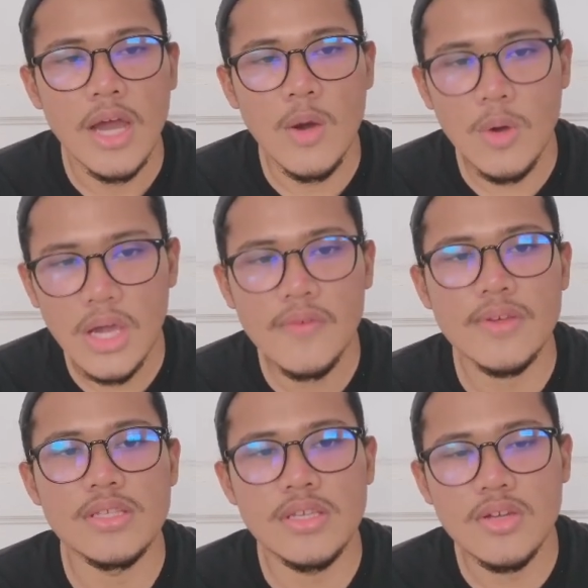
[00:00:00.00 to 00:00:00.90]
Our F
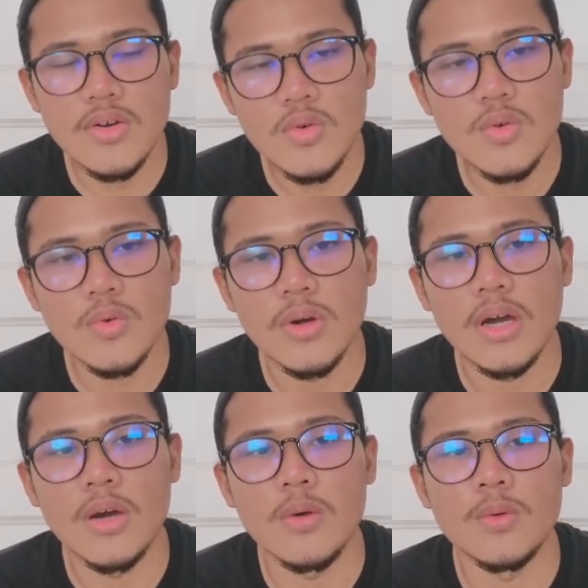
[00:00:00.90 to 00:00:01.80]
is 0,
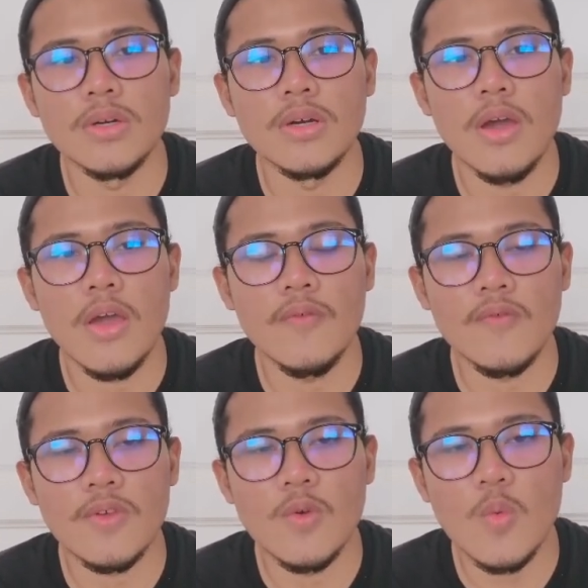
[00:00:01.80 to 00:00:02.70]
our
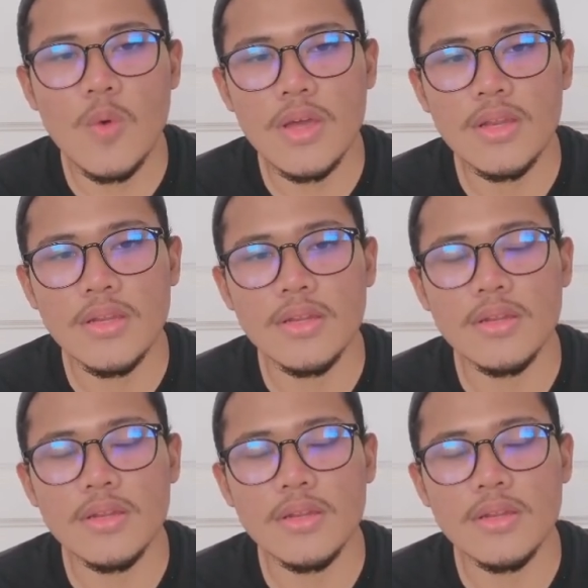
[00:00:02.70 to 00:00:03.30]
FQ1